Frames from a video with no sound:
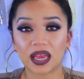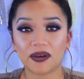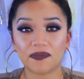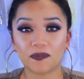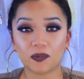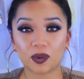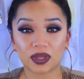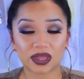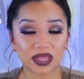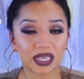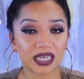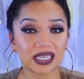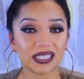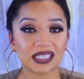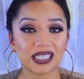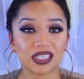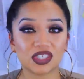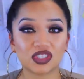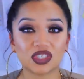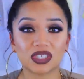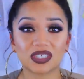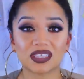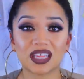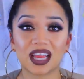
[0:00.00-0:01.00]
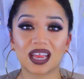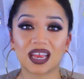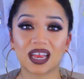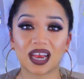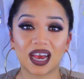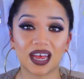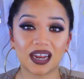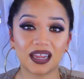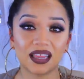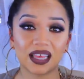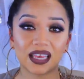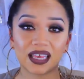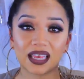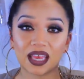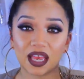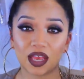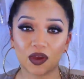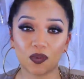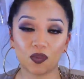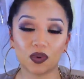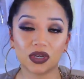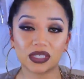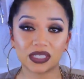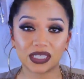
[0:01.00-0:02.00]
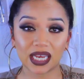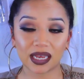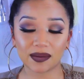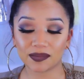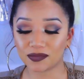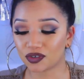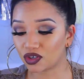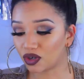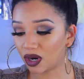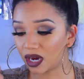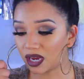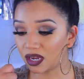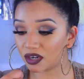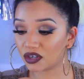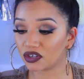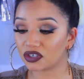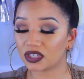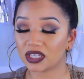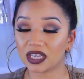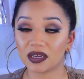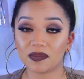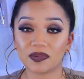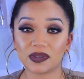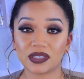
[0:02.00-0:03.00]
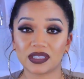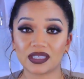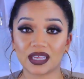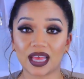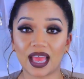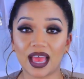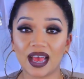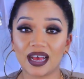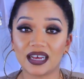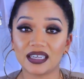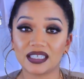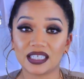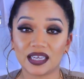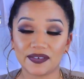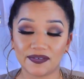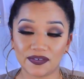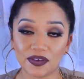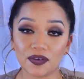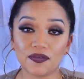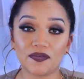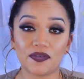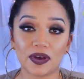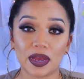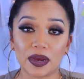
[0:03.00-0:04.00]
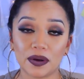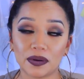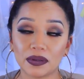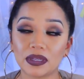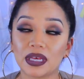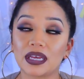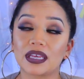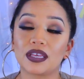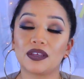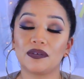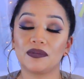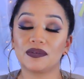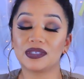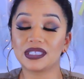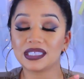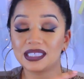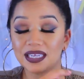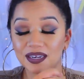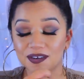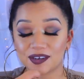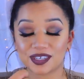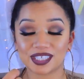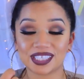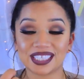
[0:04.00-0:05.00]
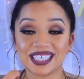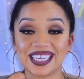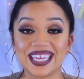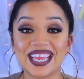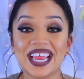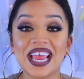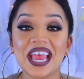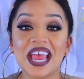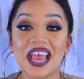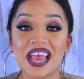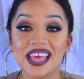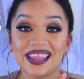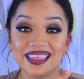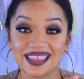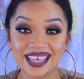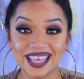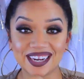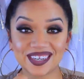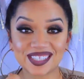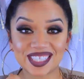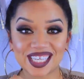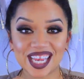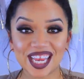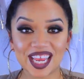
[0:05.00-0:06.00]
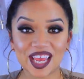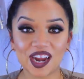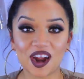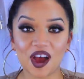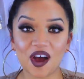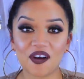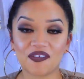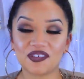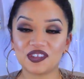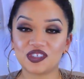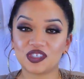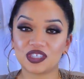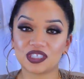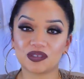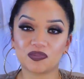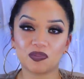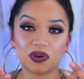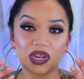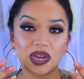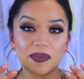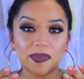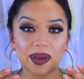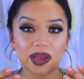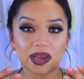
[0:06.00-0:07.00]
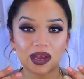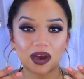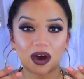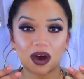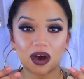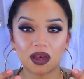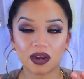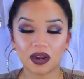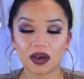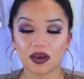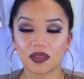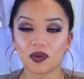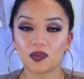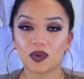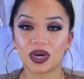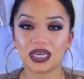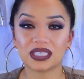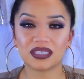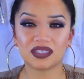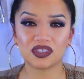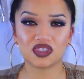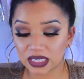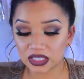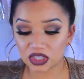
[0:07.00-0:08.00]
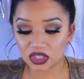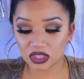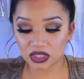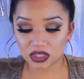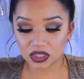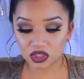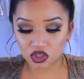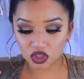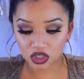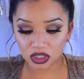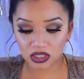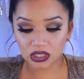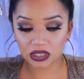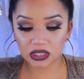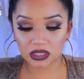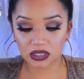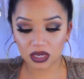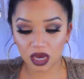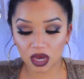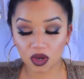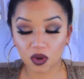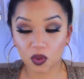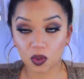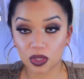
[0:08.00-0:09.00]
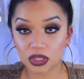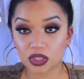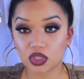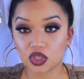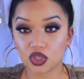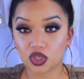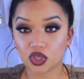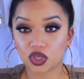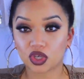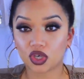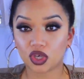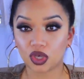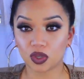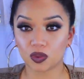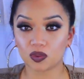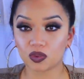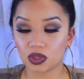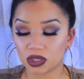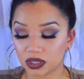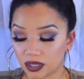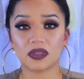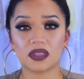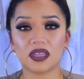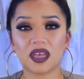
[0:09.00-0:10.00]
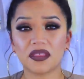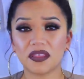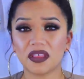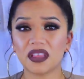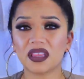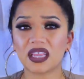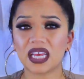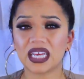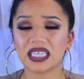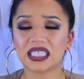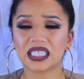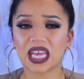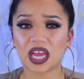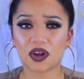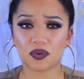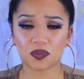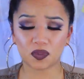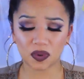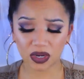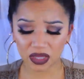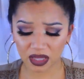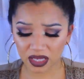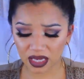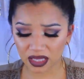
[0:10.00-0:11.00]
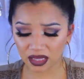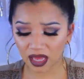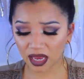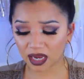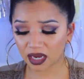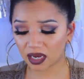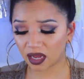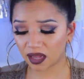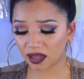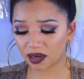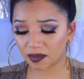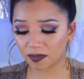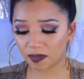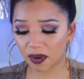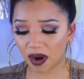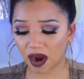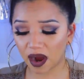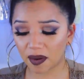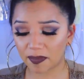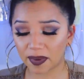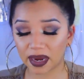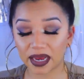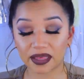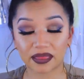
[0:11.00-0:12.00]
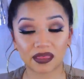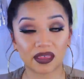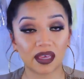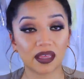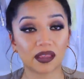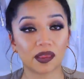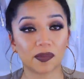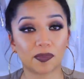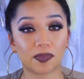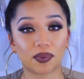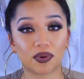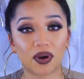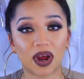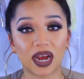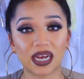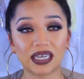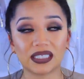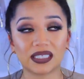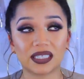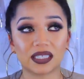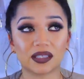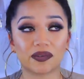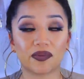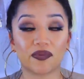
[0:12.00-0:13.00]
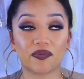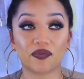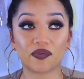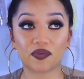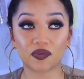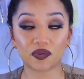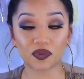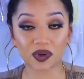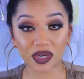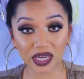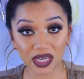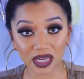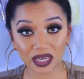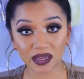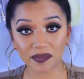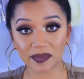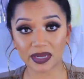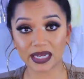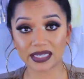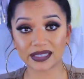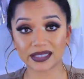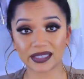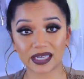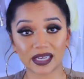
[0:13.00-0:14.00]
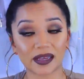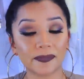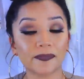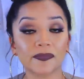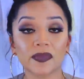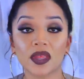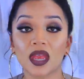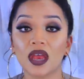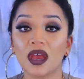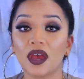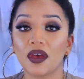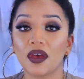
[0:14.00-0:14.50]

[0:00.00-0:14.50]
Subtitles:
With these, it's just like kind of like a one-time try on your lips, and if you fail, like, you seriously need to take it off and just put it back on. Otherwise, it's just not going to look cute. Nonetheless, I really like ColourPop. I think the price is freaking amazing.